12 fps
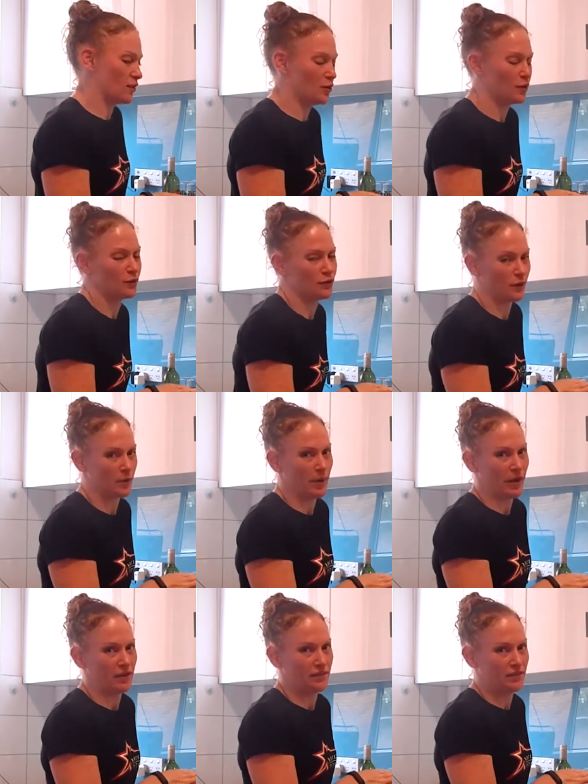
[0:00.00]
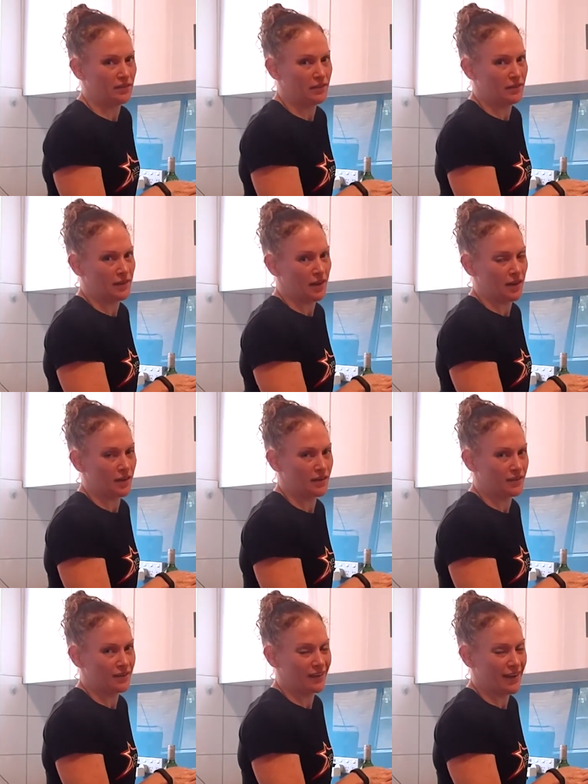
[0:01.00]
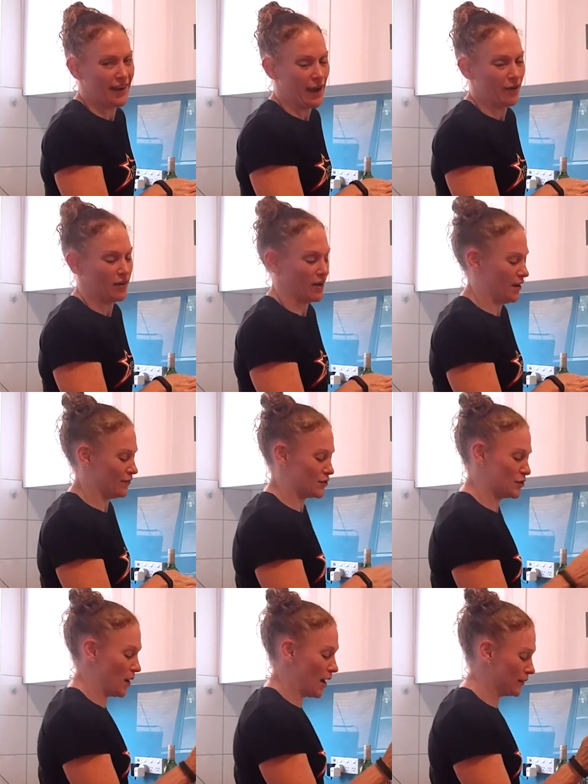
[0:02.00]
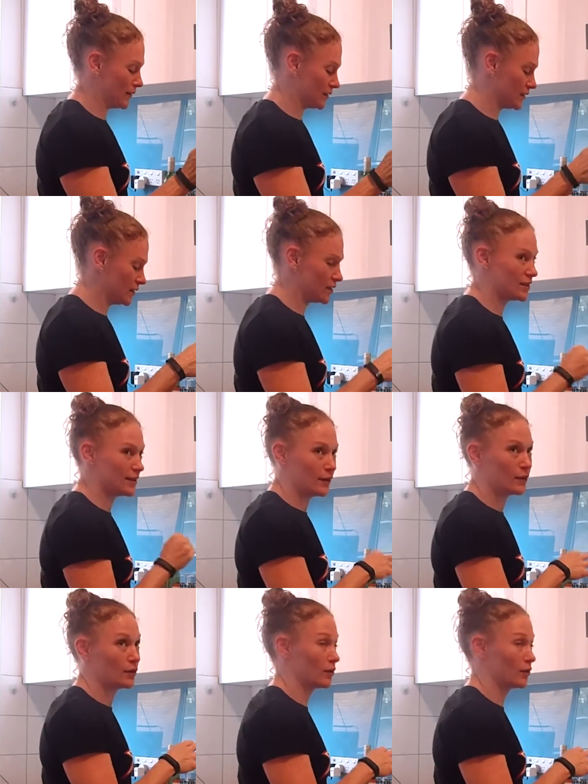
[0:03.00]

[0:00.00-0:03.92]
to cook for about an hour and a half, 2 hours. The longer